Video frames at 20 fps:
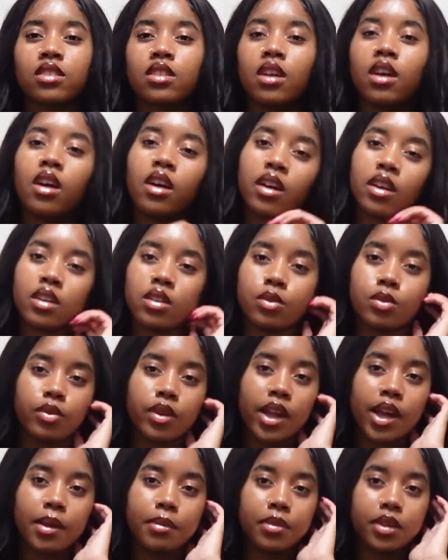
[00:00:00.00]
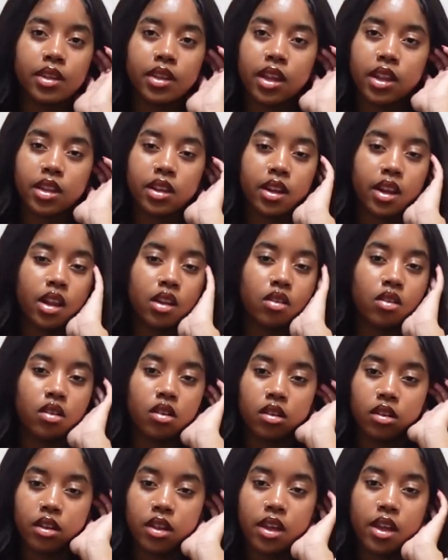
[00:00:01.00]
a hug because we hadn't been together that long.
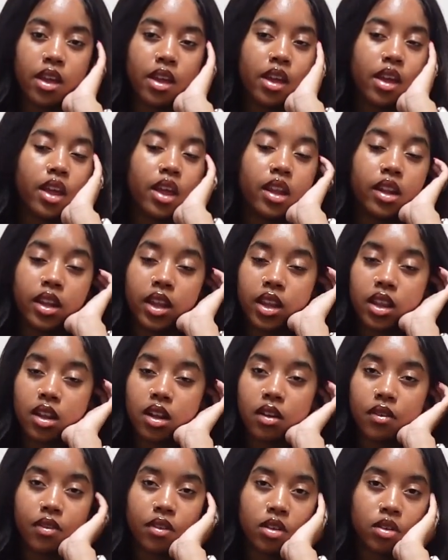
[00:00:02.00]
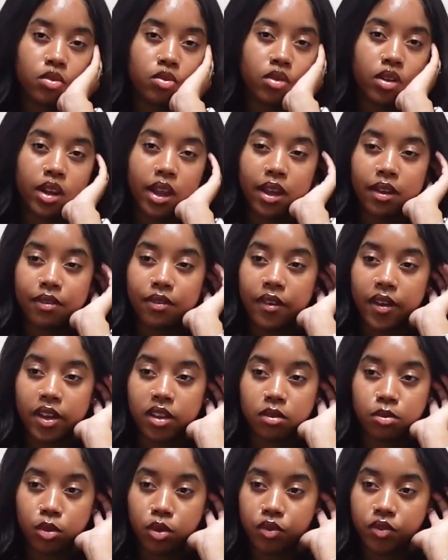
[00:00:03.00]
And neither of us were like
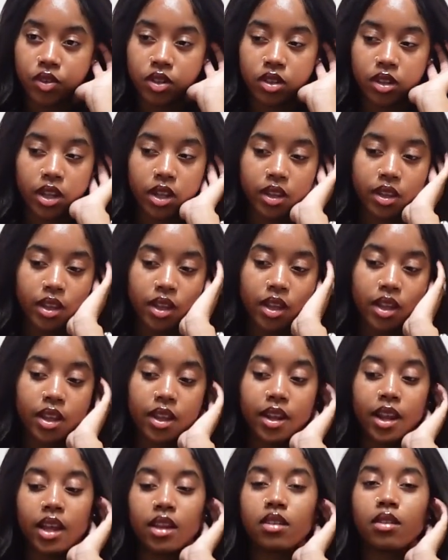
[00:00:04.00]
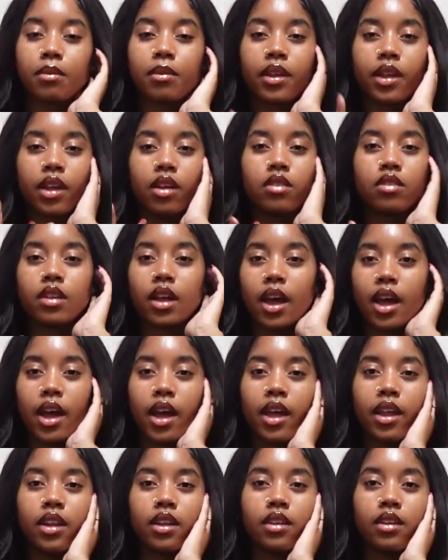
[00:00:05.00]
fast movers like that. And that's something else
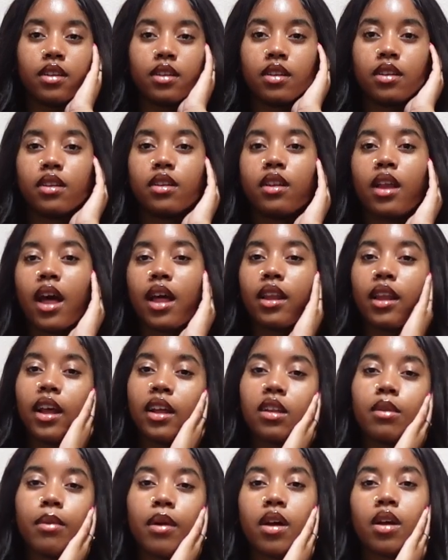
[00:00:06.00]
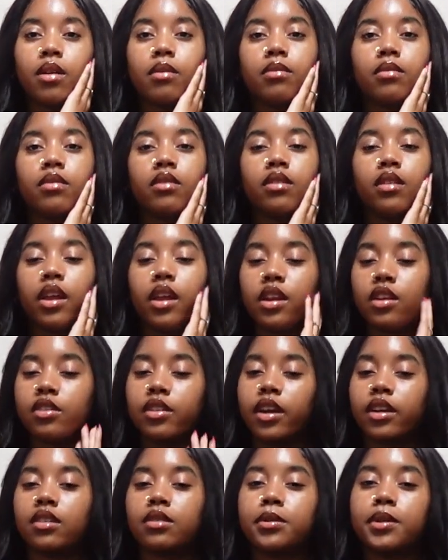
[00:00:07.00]
I liked about him that
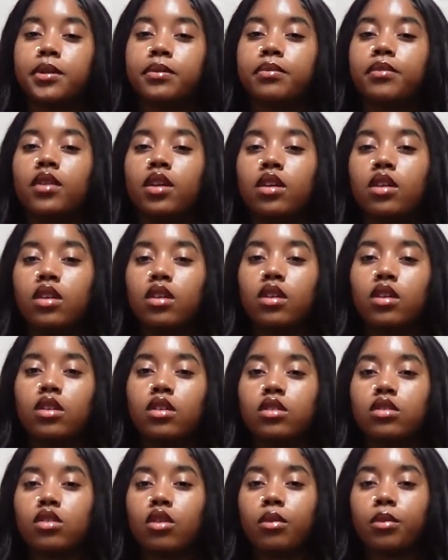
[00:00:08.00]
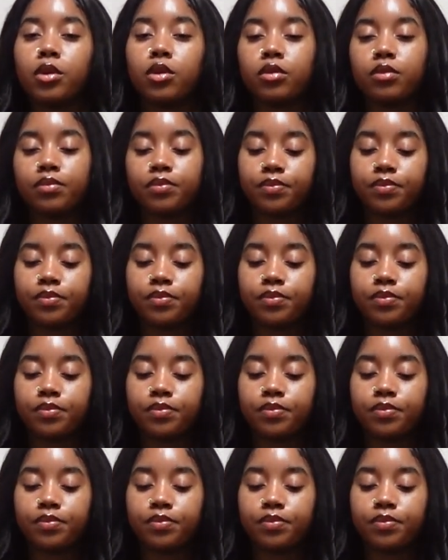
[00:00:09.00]
attracted me. So boom.